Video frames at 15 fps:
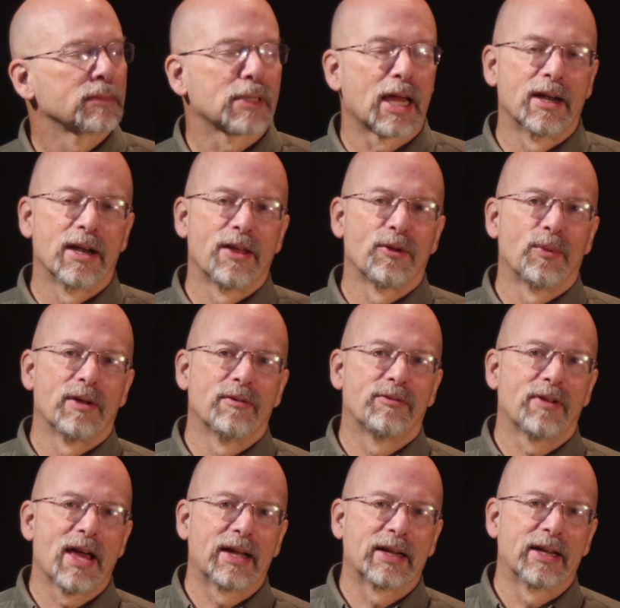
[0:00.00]
Got another red
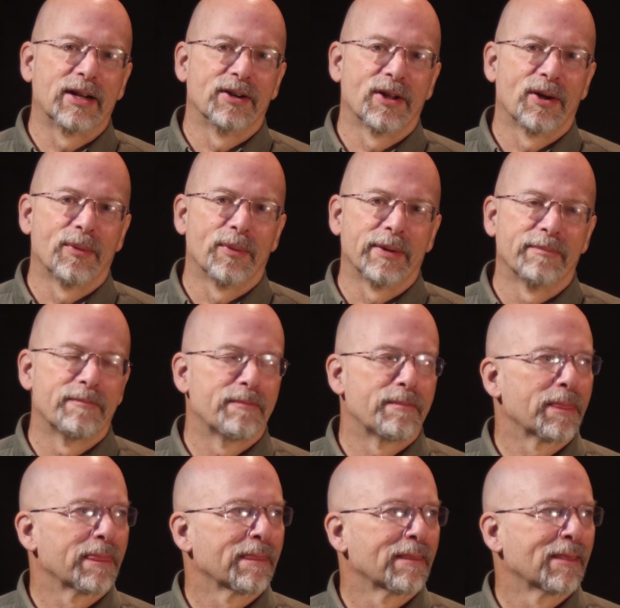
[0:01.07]
flag here, don't we?
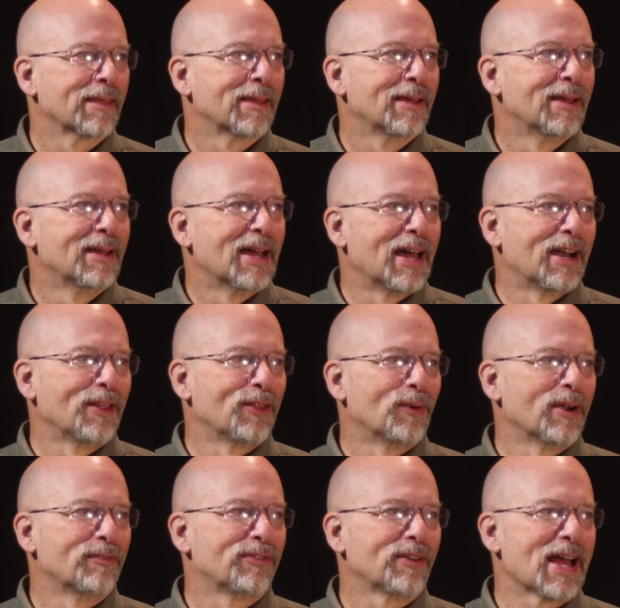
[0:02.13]
That other
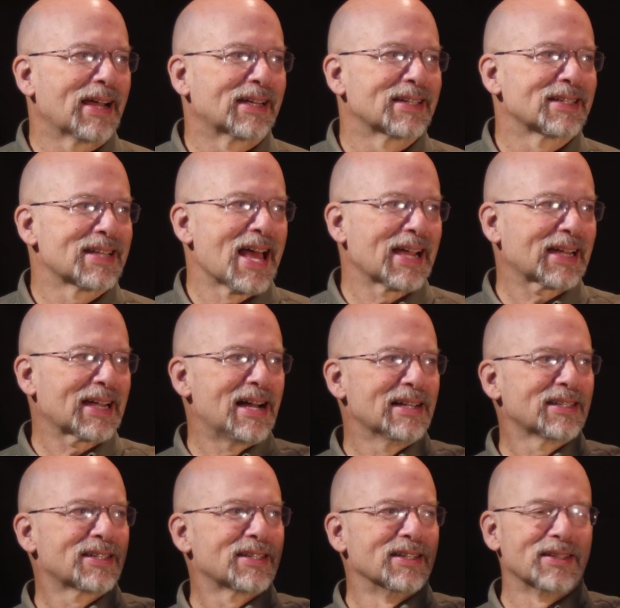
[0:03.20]
red flag is that
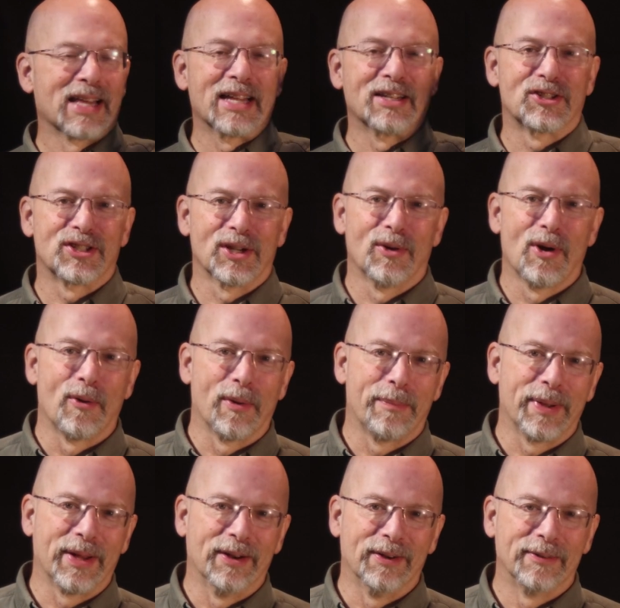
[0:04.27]
constant, that 0
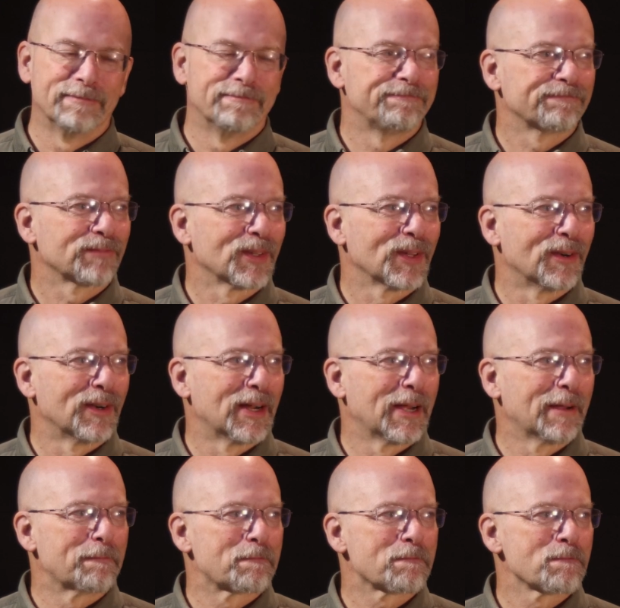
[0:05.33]
appeared, all
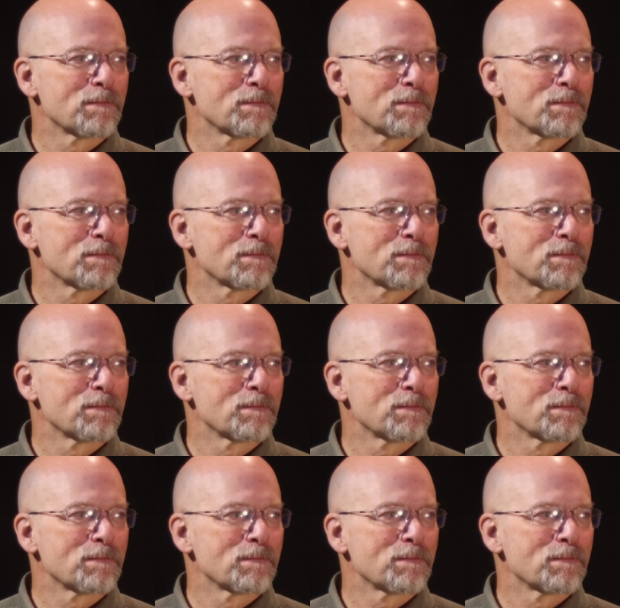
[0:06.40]
right?